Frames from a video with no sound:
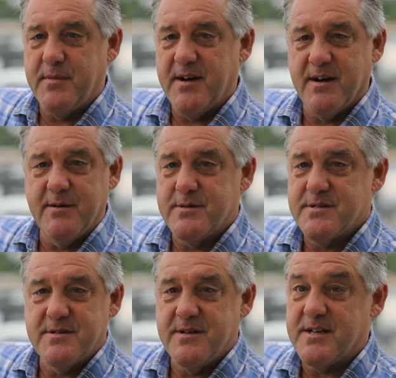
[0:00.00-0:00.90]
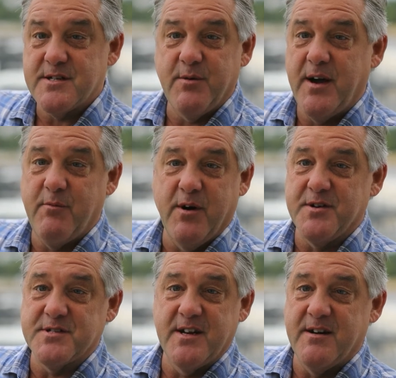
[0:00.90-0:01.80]
That's the way it
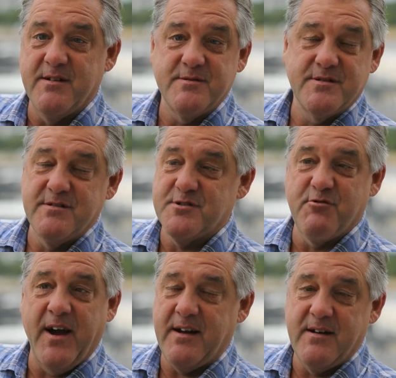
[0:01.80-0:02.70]
was. It's great.